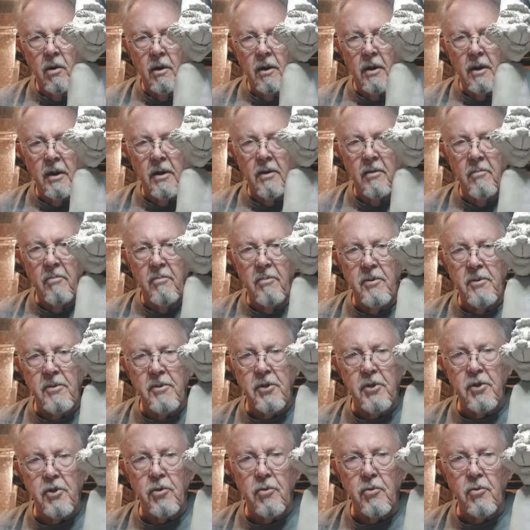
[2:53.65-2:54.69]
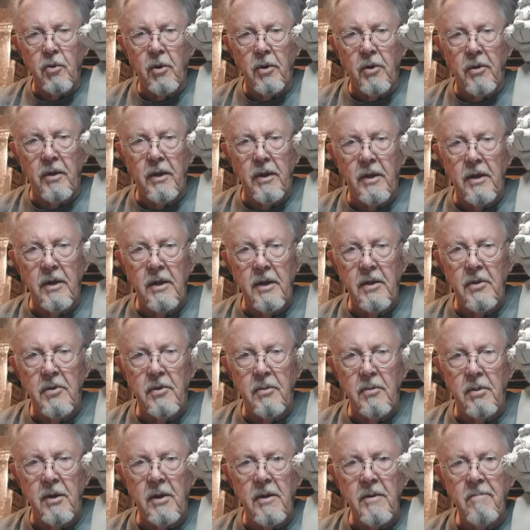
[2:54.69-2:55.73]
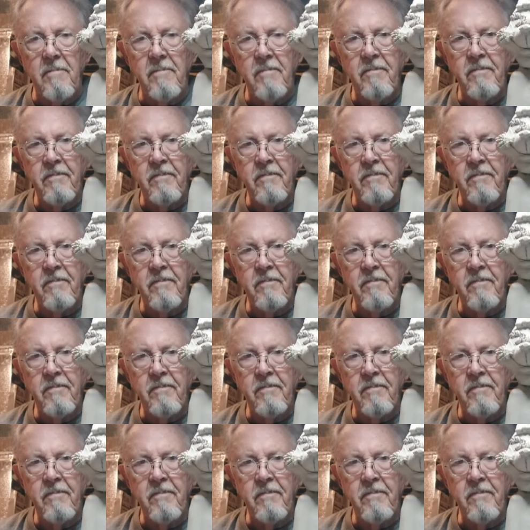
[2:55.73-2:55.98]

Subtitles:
in position where they need to be.